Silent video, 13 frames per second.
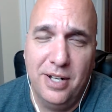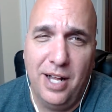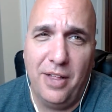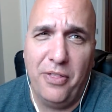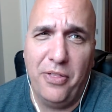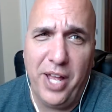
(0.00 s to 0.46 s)

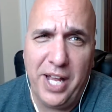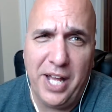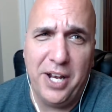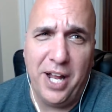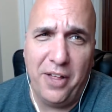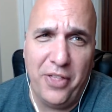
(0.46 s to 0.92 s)
I think
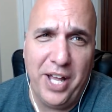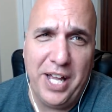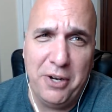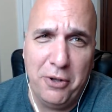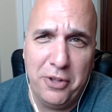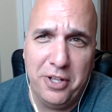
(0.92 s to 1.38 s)
I
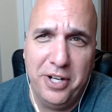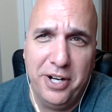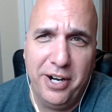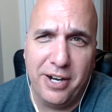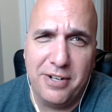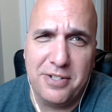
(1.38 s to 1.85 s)
know the
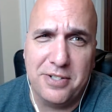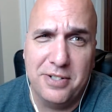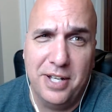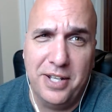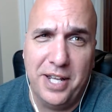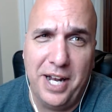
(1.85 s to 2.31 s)
lyrics,
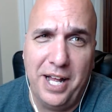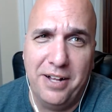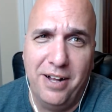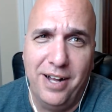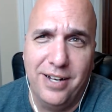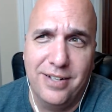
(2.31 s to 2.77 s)
and then I
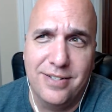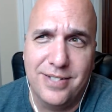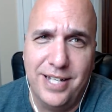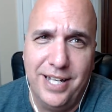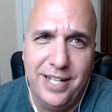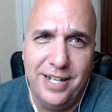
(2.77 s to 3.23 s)
like
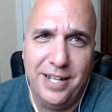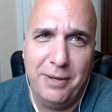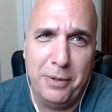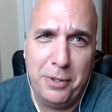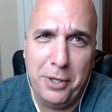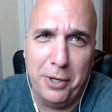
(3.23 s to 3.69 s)
see it,
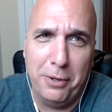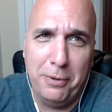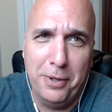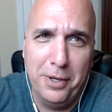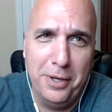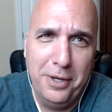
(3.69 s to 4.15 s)
and you
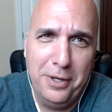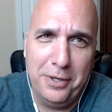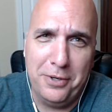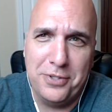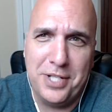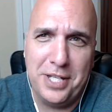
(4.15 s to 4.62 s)

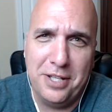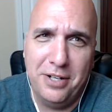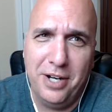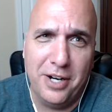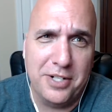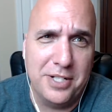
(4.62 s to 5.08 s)
see the
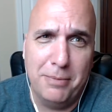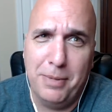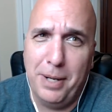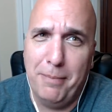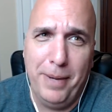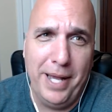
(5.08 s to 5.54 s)
lyrics, and I'm
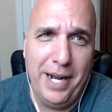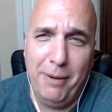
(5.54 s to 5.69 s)
like, man, I